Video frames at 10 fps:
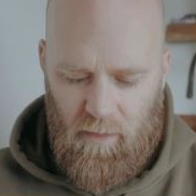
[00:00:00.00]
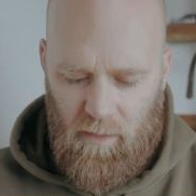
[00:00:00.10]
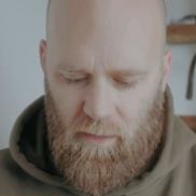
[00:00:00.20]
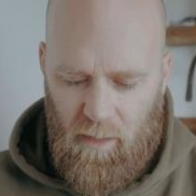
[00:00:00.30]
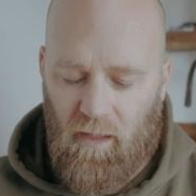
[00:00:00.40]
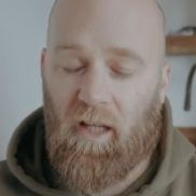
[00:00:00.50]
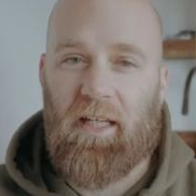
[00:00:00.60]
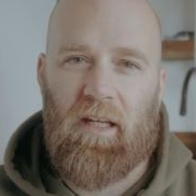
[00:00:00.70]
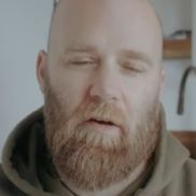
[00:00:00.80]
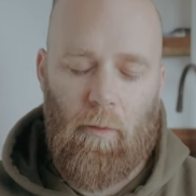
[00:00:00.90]
I
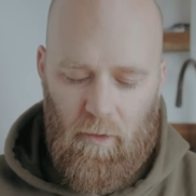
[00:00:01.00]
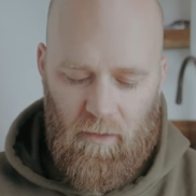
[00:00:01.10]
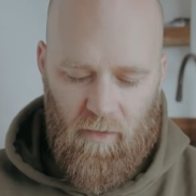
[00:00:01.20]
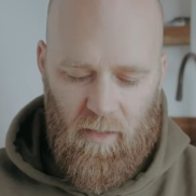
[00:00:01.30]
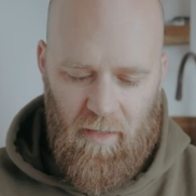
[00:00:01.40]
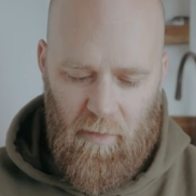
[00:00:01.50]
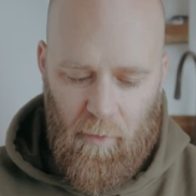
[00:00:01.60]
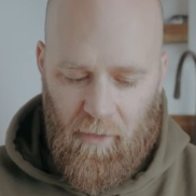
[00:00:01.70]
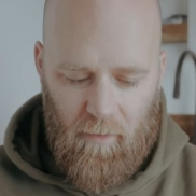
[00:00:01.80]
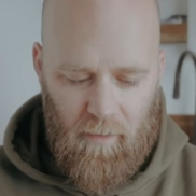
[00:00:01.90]
like how it works. I like the
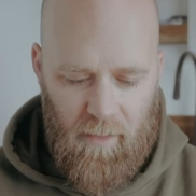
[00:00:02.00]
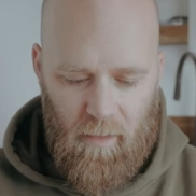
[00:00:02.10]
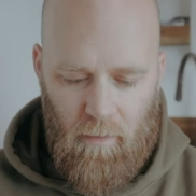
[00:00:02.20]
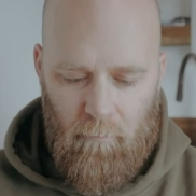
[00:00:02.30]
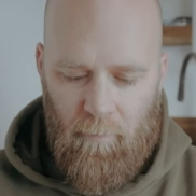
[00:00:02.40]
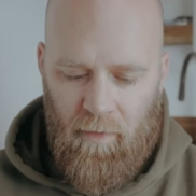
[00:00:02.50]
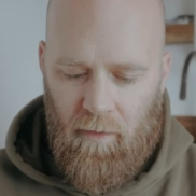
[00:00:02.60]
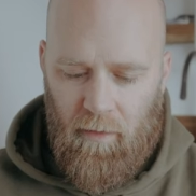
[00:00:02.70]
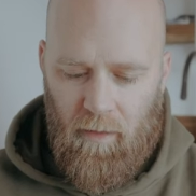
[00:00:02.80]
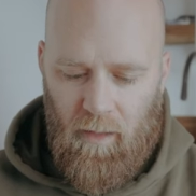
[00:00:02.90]
button layout.
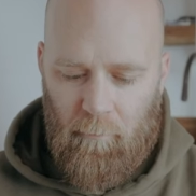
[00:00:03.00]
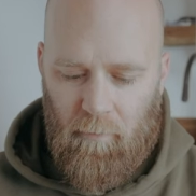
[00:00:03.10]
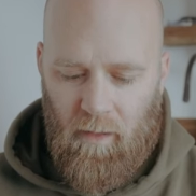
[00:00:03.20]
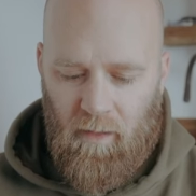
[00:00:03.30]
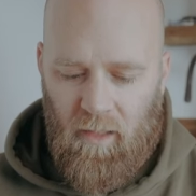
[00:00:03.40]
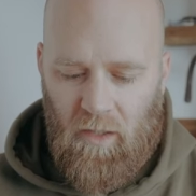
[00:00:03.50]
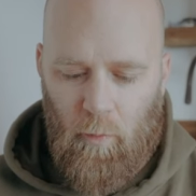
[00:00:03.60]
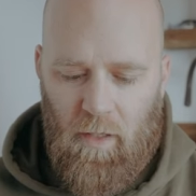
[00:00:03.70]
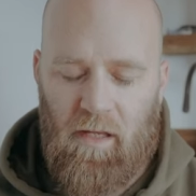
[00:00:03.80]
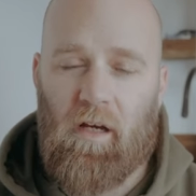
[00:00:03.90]
I like
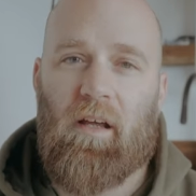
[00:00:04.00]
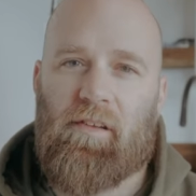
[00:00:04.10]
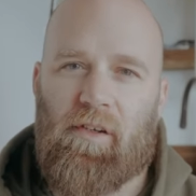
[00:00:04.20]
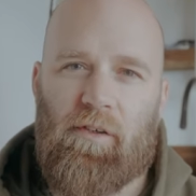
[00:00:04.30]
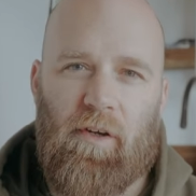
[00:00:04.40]
where the ISO